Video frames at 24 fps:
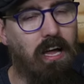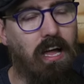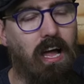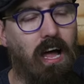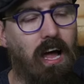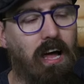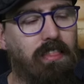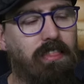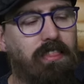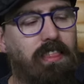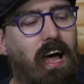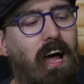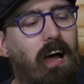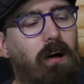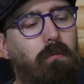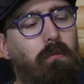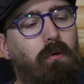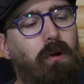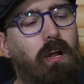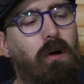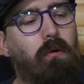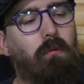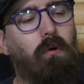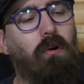And that's
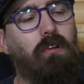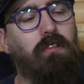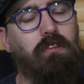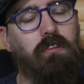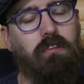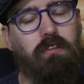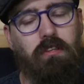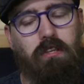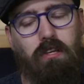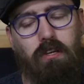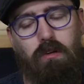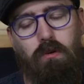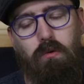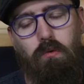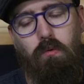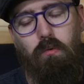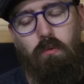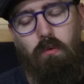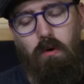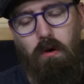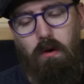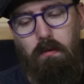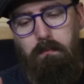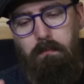what I want
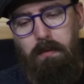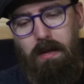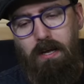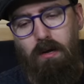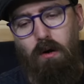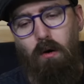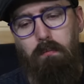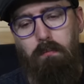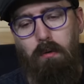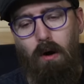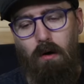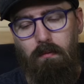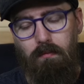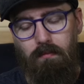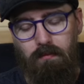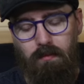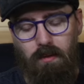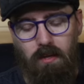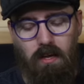to pick up on.